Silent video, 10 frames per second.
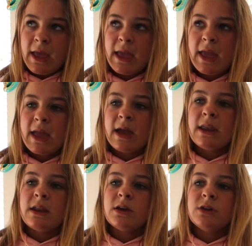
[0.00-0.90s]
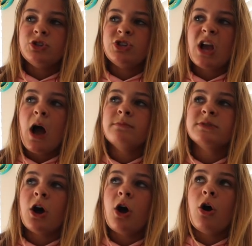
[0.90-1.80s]
and she
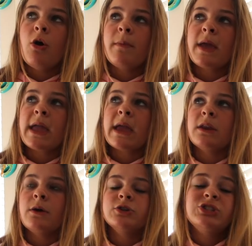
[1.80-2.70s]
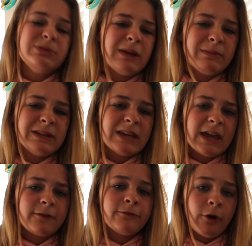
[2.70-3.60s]
comes home, and she made me
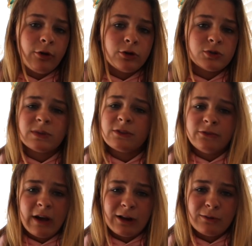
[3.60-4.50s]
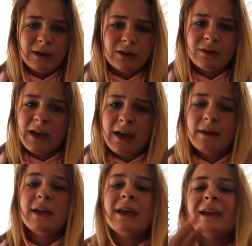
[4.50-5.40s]
take photos with the firemen,
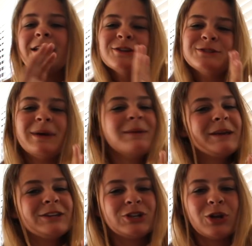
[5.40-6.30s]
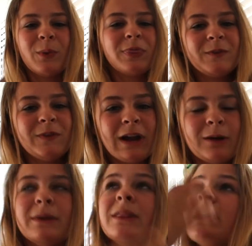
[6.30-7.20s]
okay? Here's my picture with the
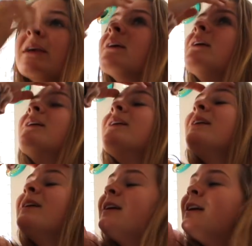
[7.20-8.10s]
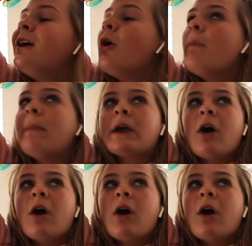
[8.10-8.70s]
firemen, like, oh my